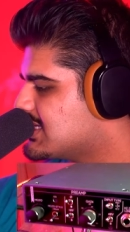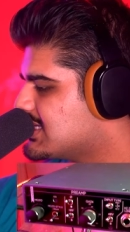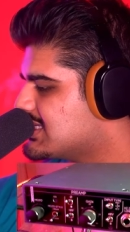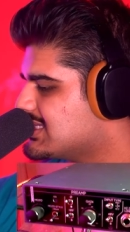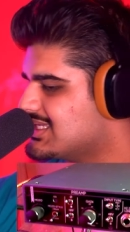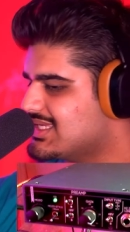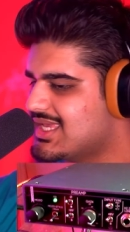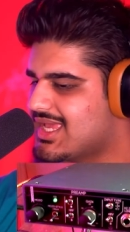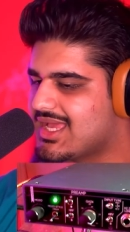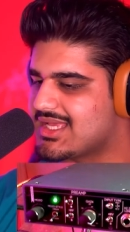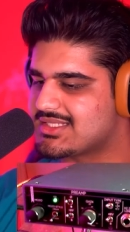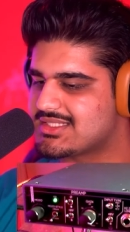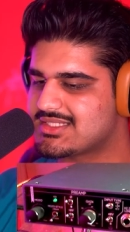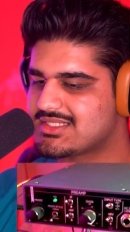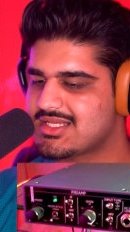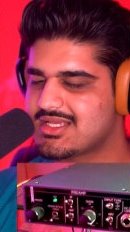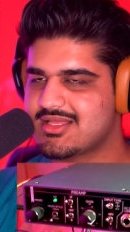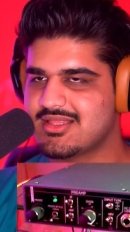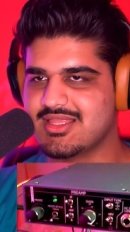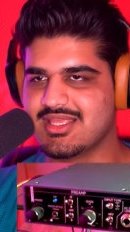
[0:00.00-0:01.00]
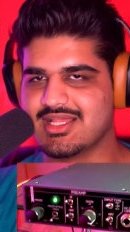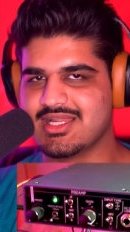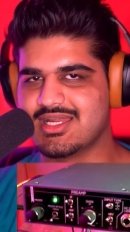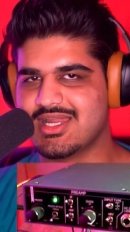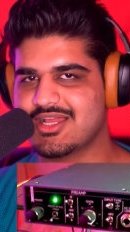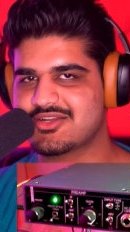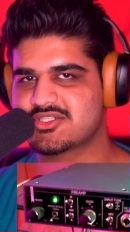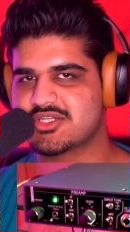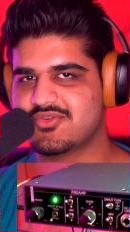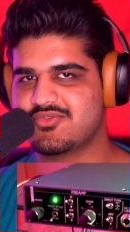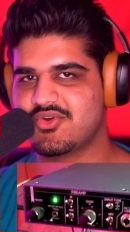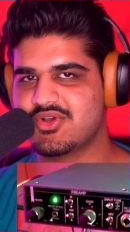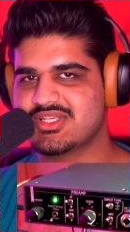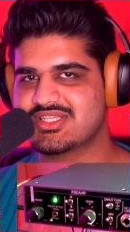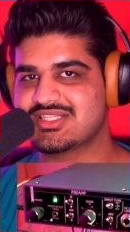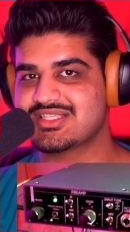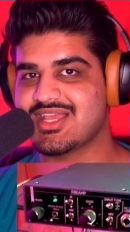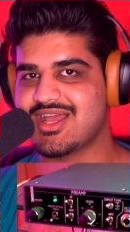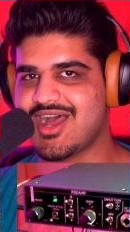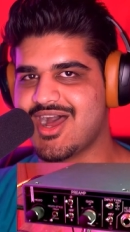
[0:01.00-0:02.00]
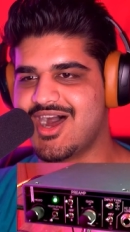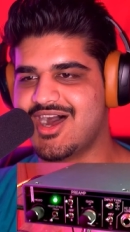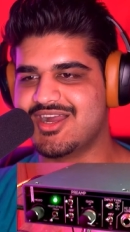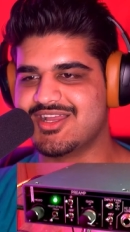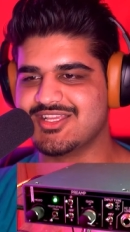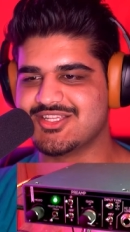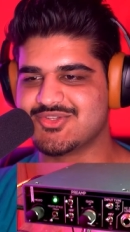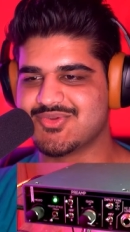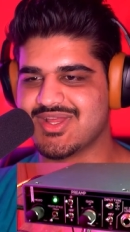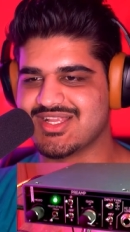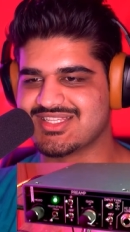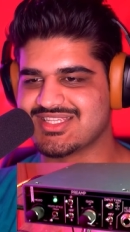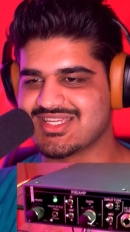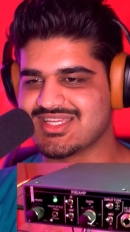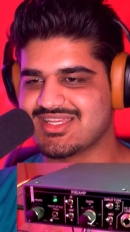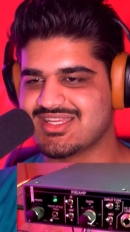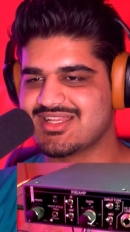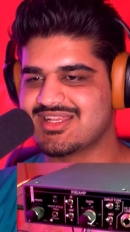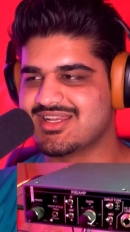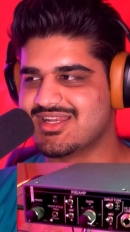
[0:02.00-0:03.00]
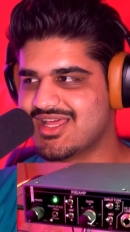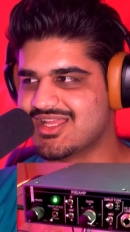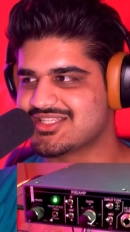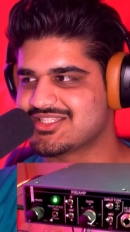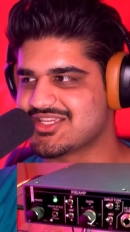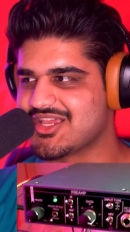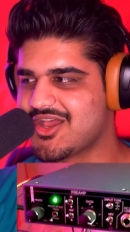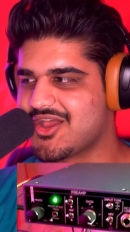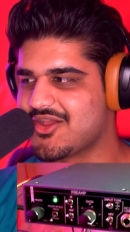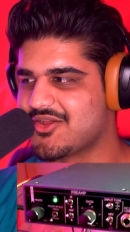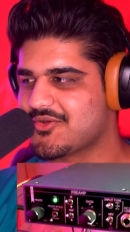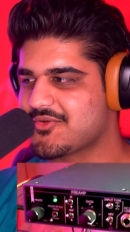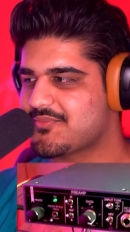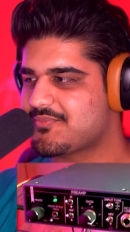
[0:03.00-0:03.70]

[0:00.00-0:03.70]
Yes. The Electrovoice RE20. Let's go.